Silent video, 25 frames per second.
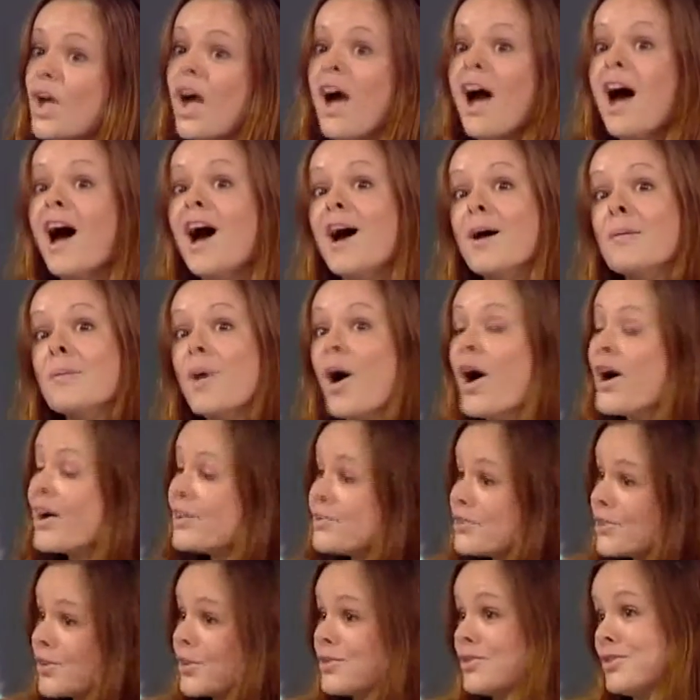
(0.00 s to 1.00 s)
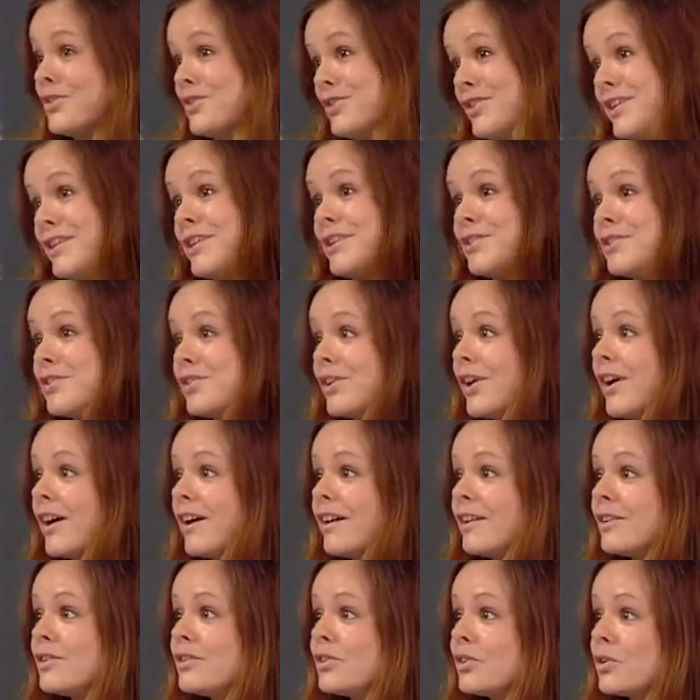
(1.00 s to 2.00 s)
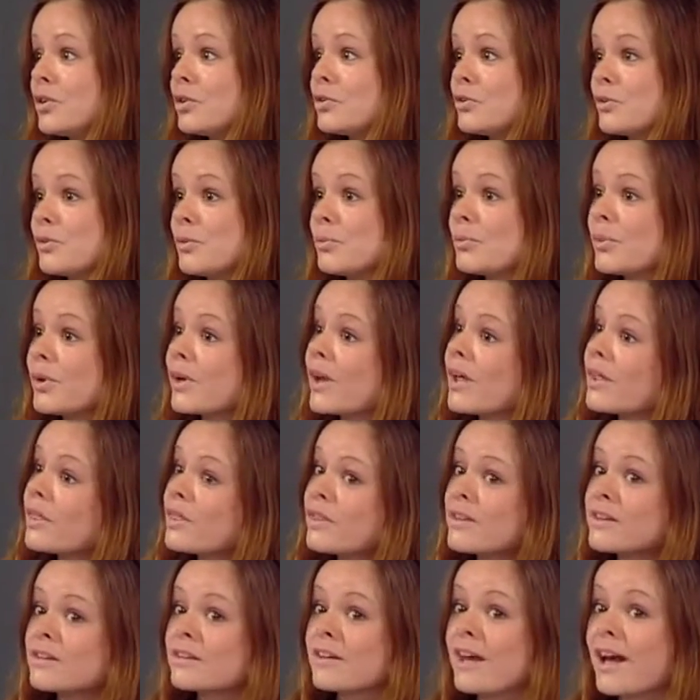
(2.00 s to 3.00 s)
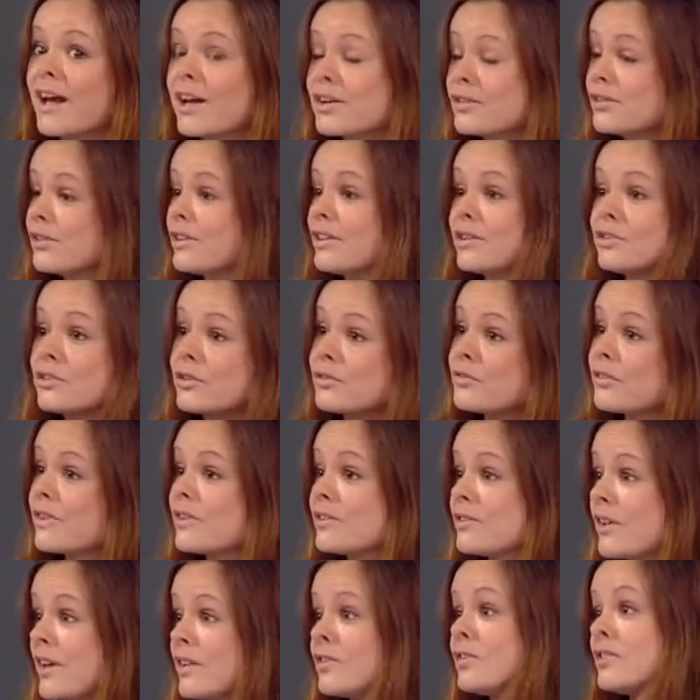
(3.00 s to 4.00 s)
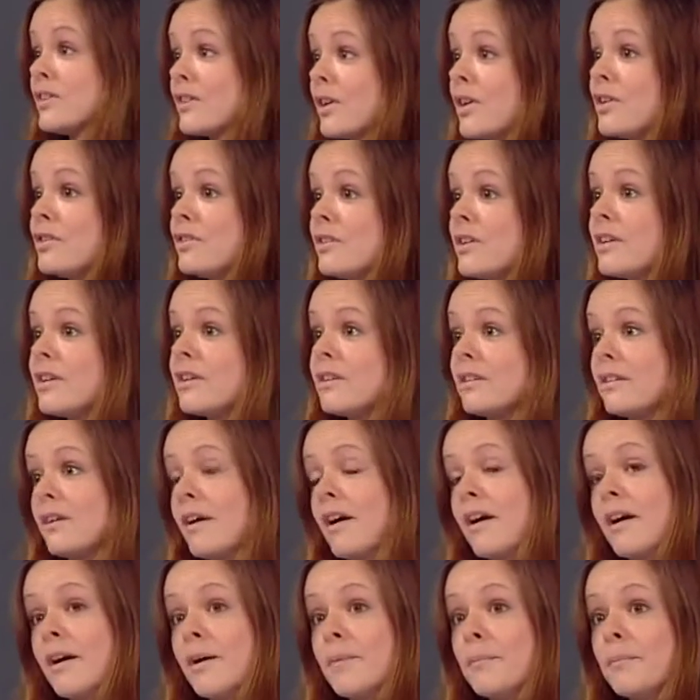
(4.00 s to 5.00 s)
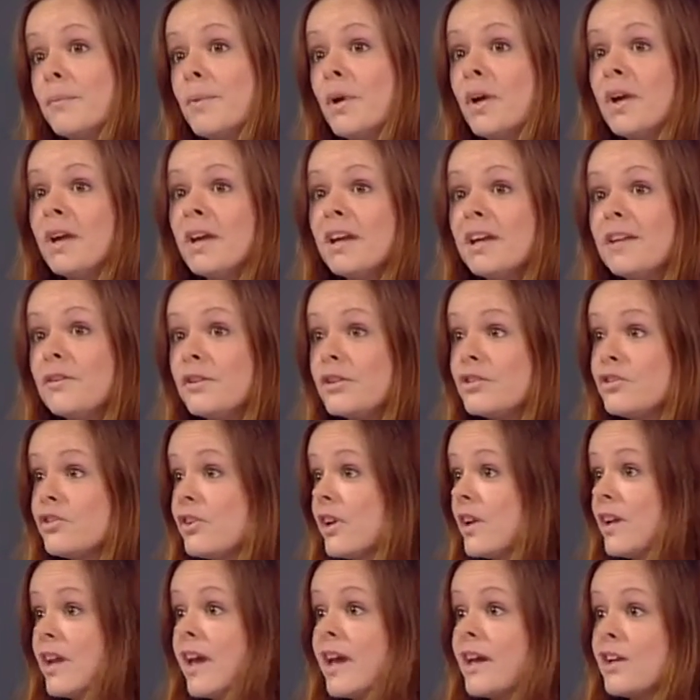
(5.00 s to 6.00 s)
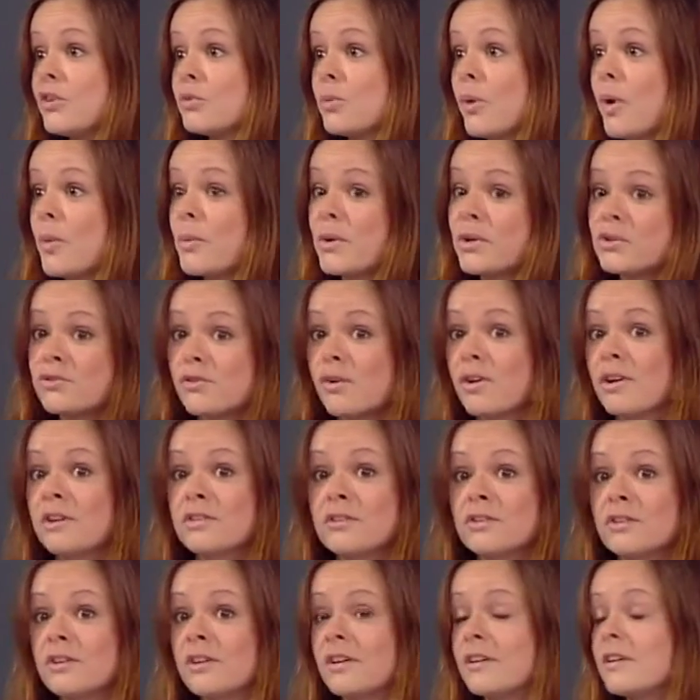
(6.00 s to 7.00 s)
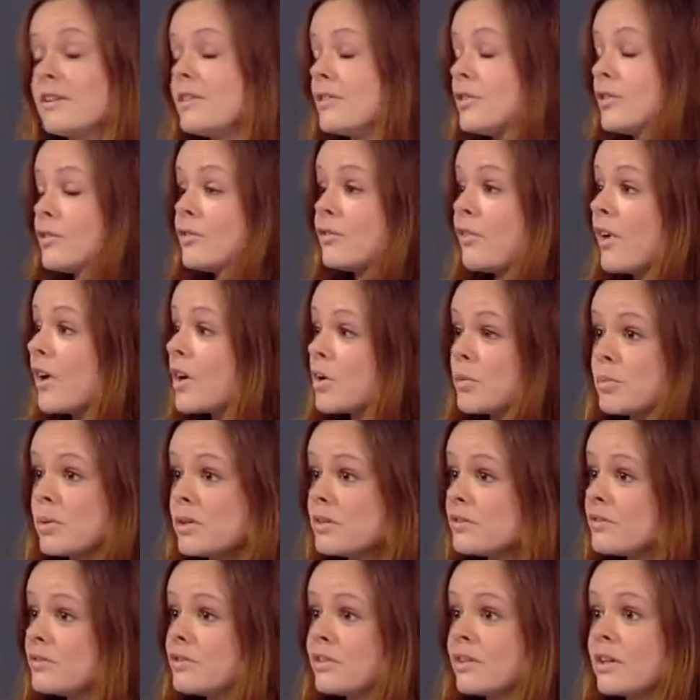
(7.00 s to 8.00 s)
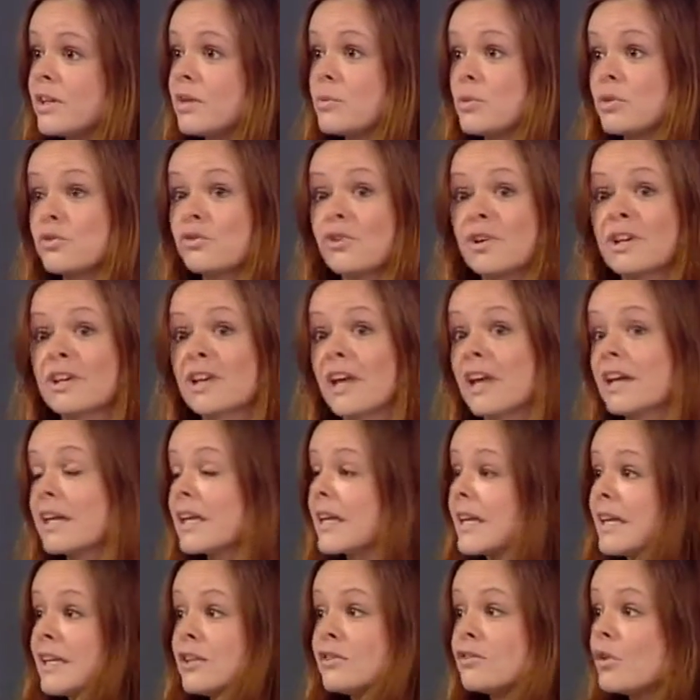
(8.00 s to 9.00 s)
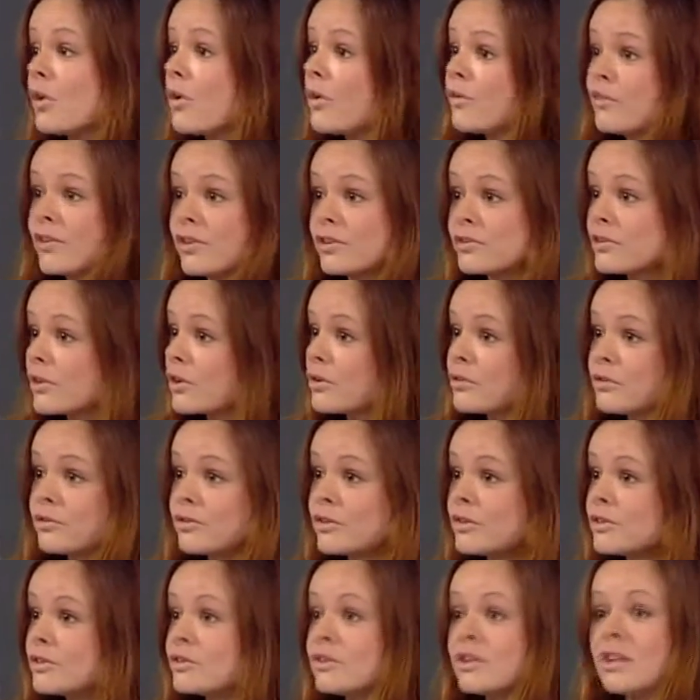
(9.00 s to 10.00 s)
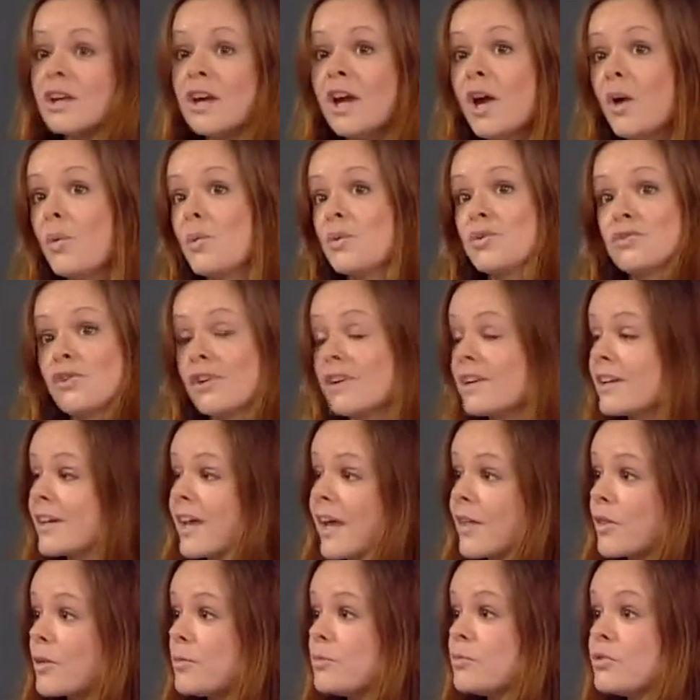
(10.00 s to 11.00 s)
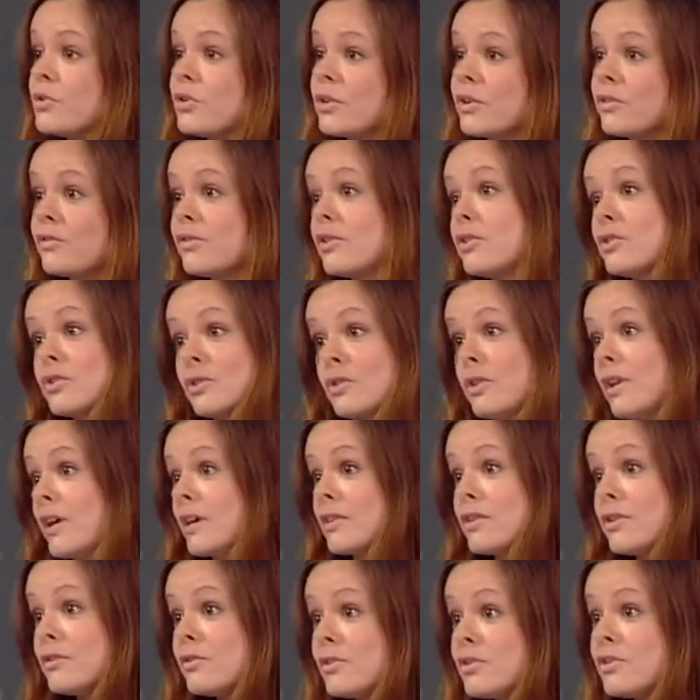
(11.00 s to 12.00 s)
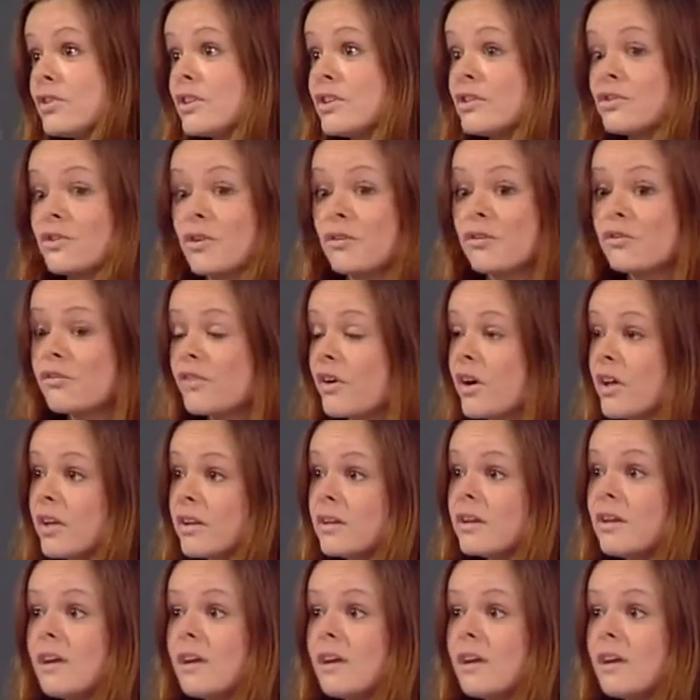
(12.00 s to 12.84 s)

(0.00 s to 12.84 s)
I don't teach children, but I think actually it's a fantastic idea. In this day and age where we're trying to fight obesity, we're trying to get kids off our sofas, we're trying to get them doing physical activities that are fun.